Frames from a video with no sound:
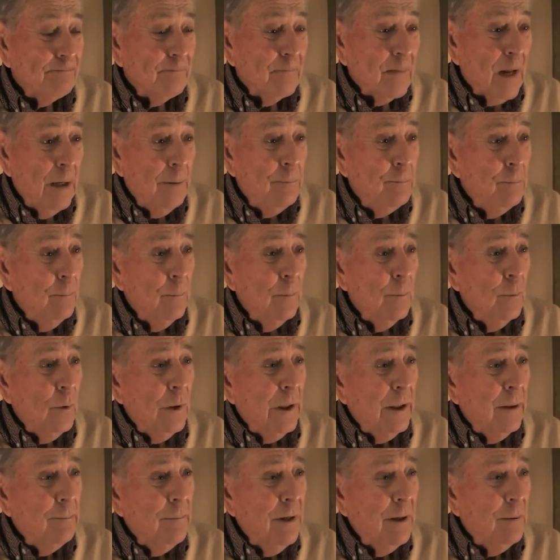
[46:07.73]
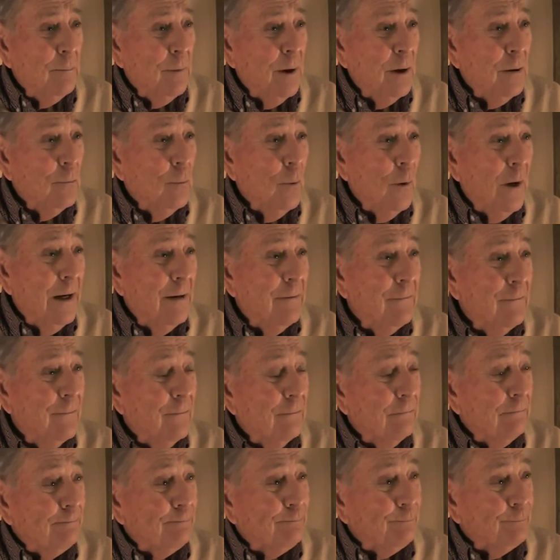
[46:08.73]
Well, I met my wife
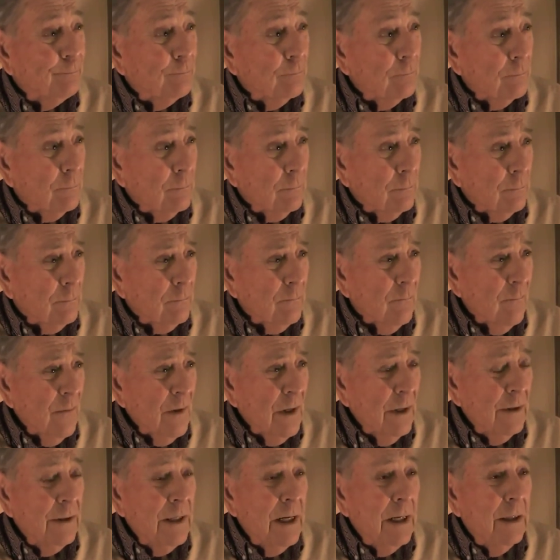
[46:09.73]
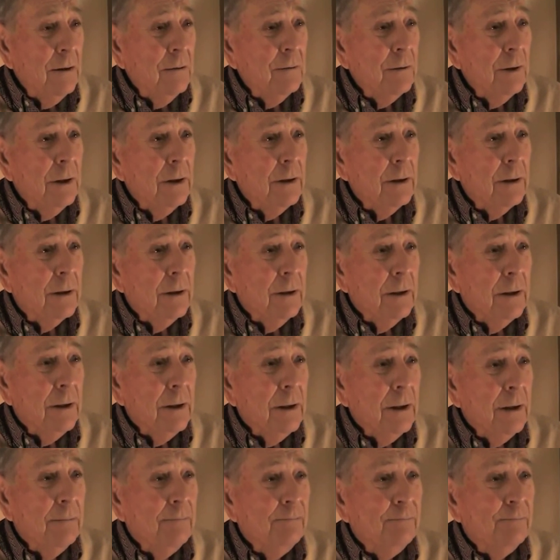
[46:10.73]
down at
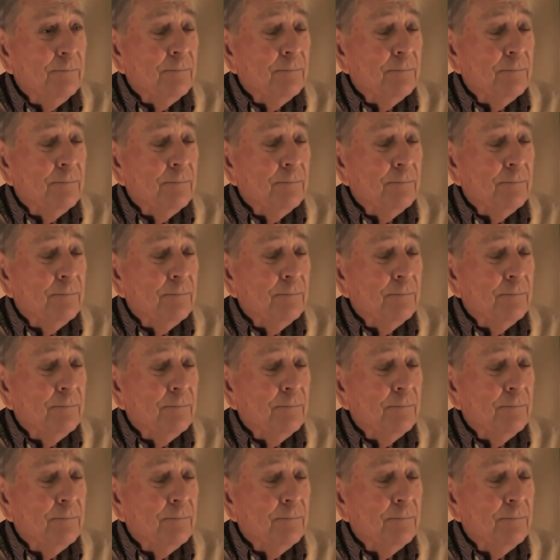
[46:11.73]
the